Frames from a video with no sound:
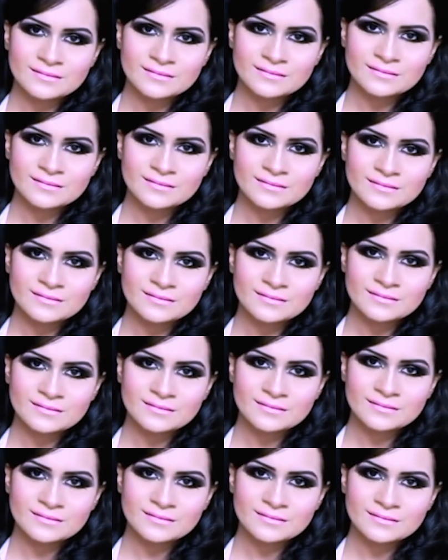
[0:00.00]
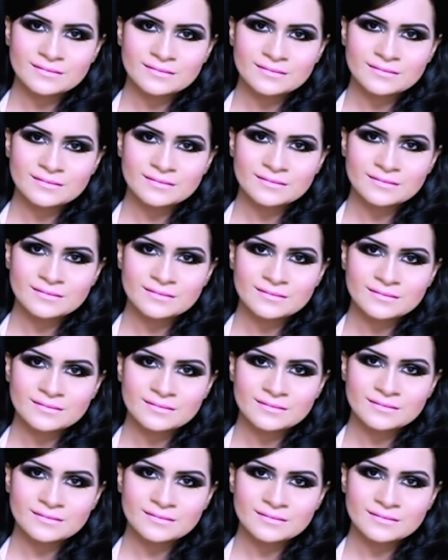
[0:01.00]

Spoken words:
[no speech]